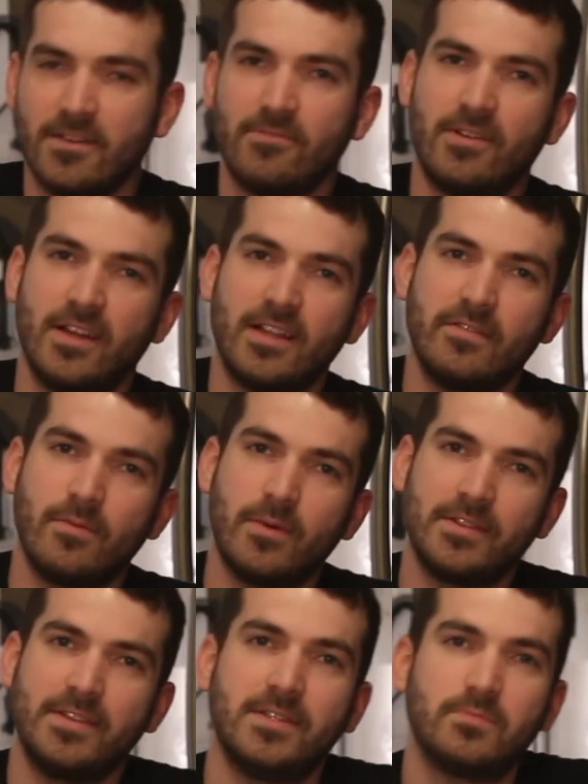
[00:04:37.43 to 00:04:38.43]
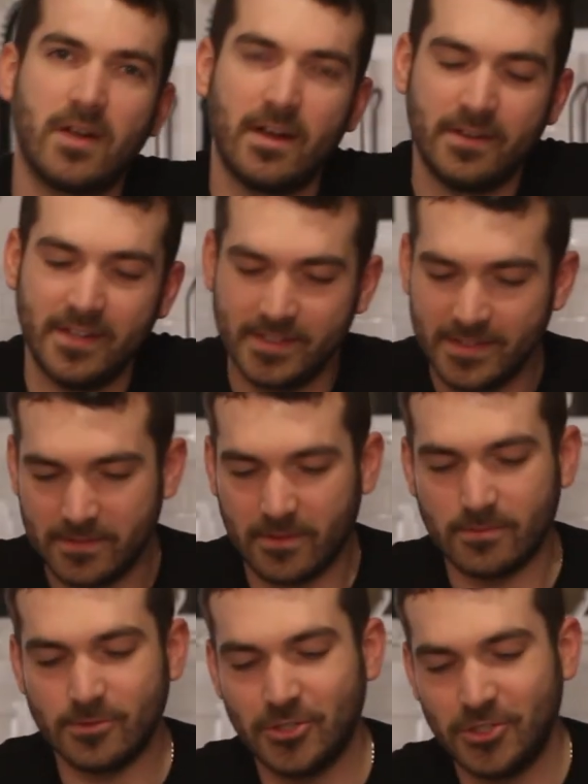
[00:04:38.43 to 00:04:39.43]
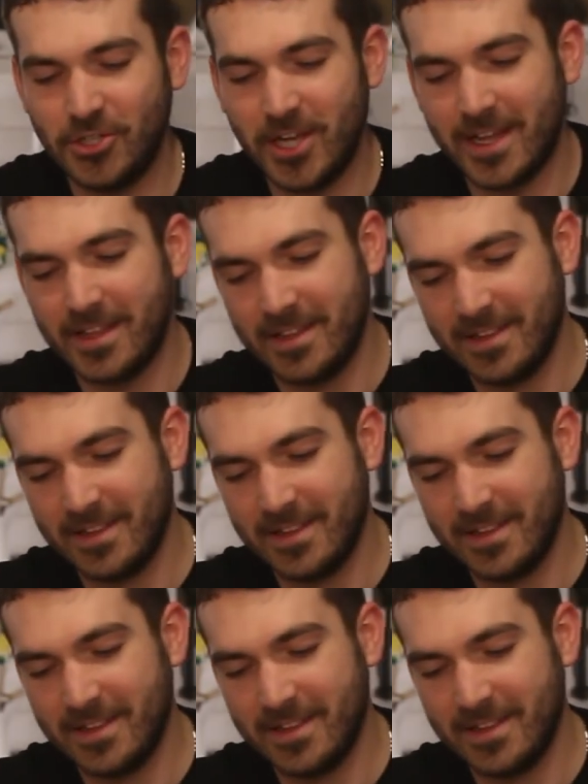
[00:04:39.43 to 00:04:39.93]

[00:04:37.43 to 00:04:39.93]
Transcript: What I love about these brownies, oh shit.